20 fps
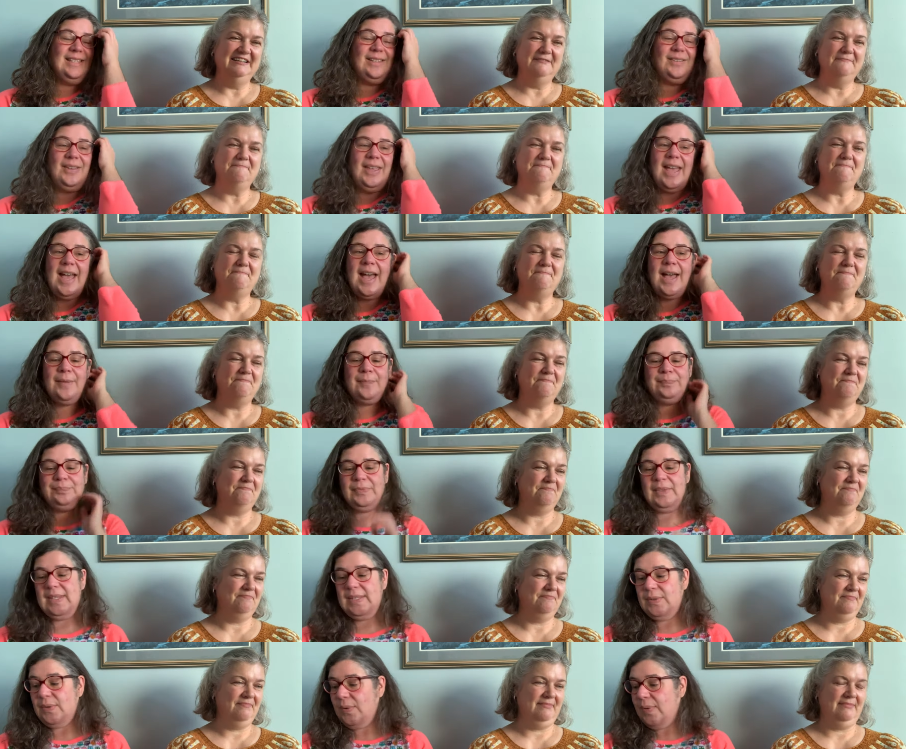Speaker 1: so, yeah.
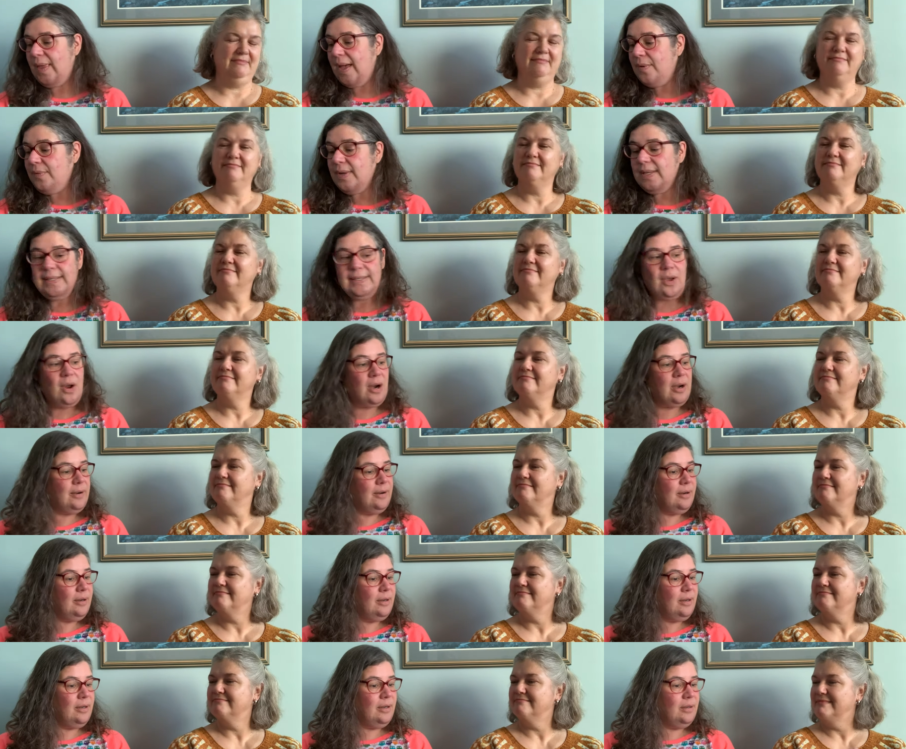So that was
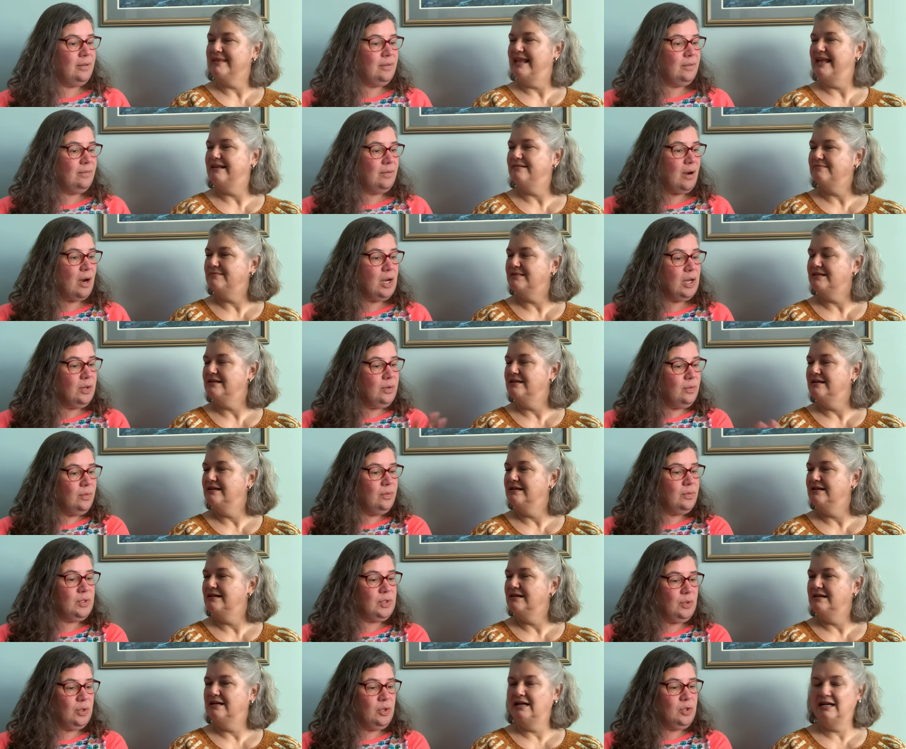our, are you,
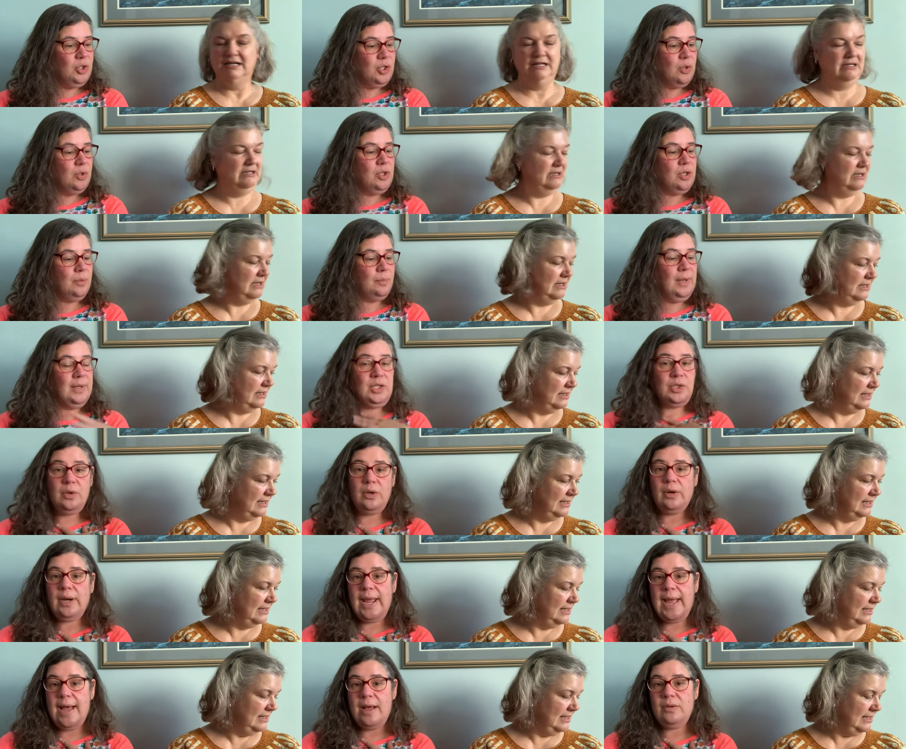so you showed your, we showed our
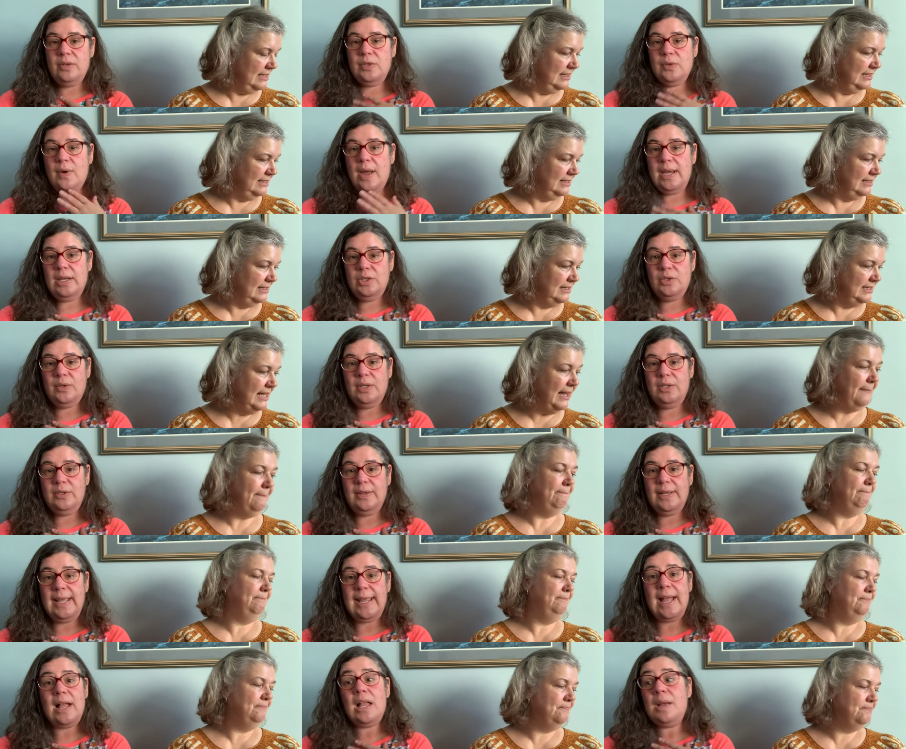cow. So I enjoyed yeah. doing
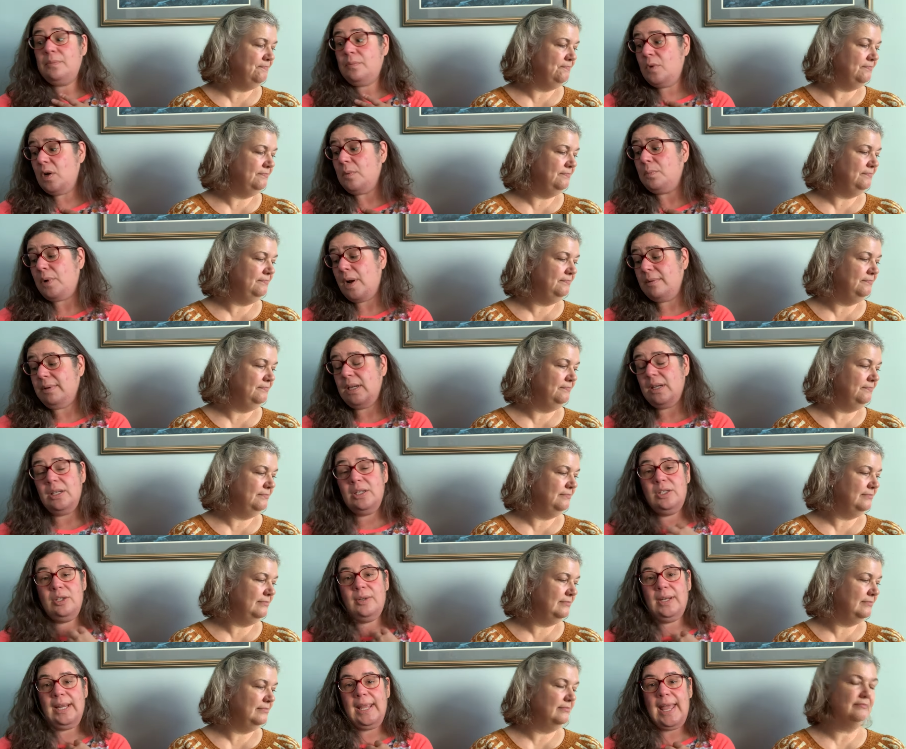that cow. I'm probably going to
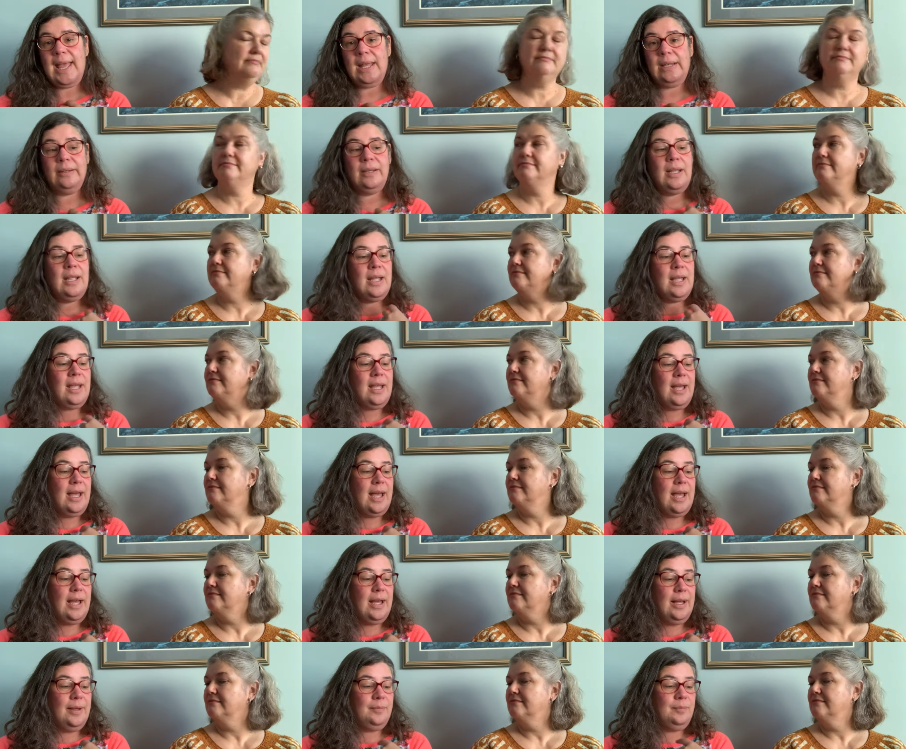do it again
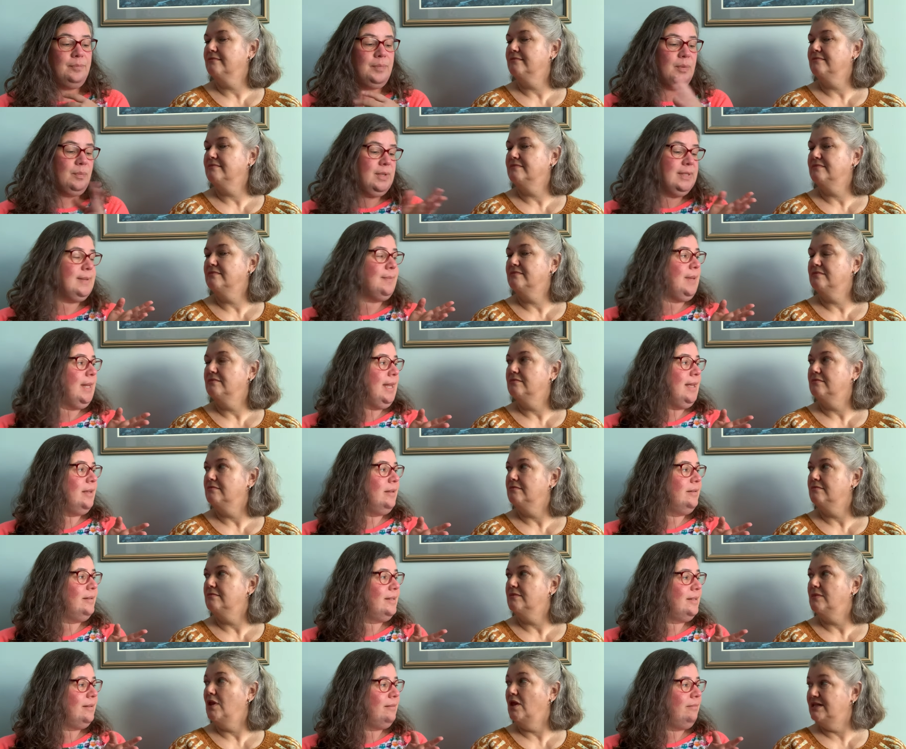um, but with something
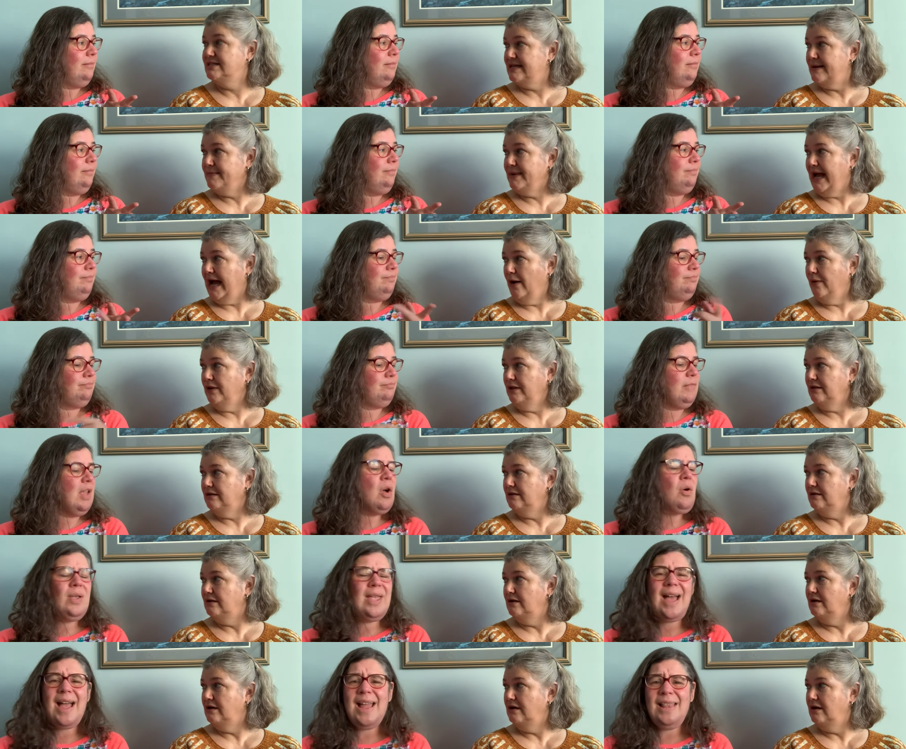else. The same cowl? Oh
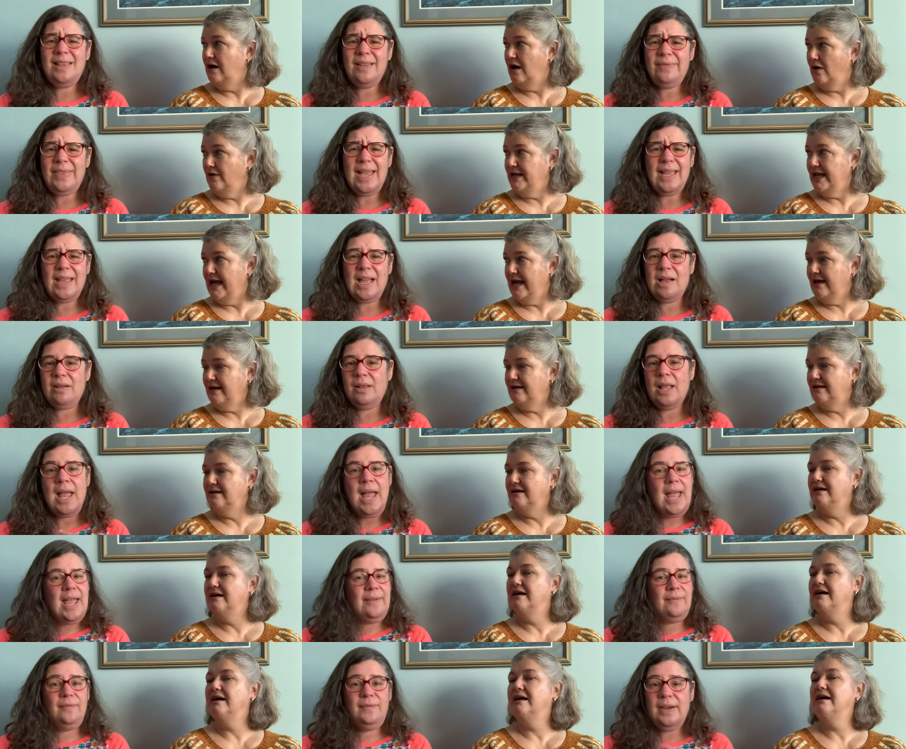yeah, I love oh, that yeah? cowl.
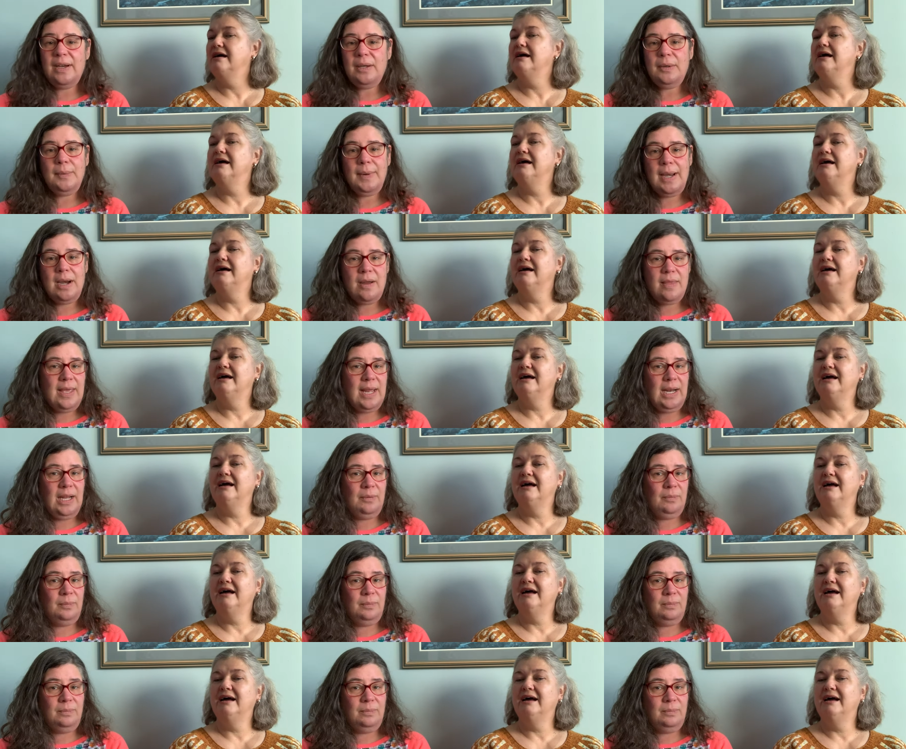Very rare that I